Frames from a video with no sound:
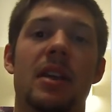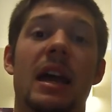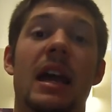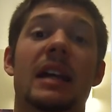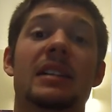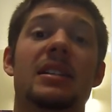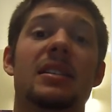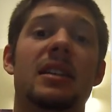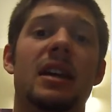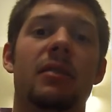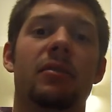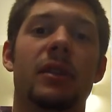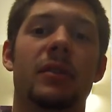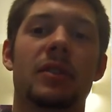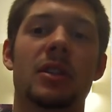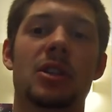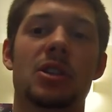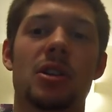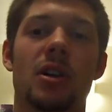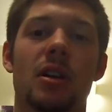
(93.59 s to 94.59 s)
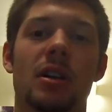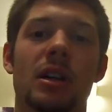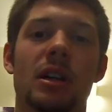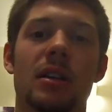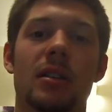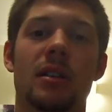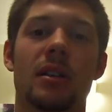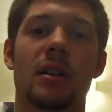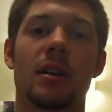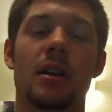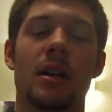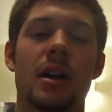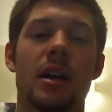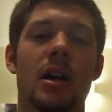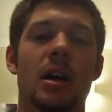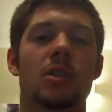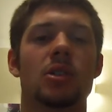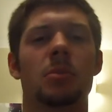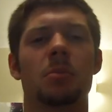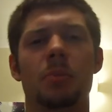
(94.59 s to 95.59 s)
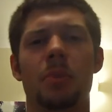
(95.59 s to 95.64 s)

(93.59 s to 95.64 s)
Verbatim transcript: And I didn't have lifting chalk either, so I'm